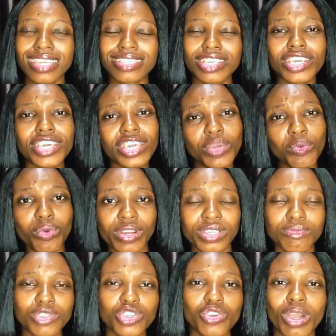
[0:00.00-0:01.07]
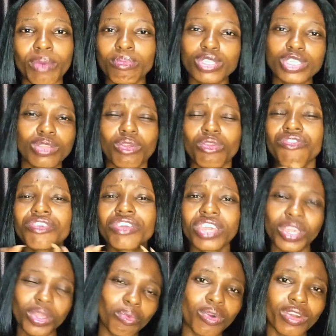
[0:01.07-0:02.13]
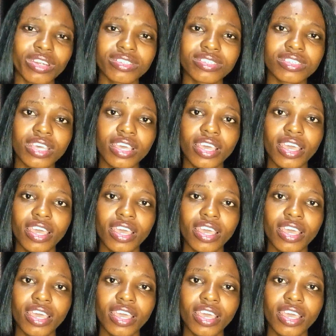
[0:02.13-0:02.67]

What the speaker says: check the keywords, make sure you're putting a lot of keywords.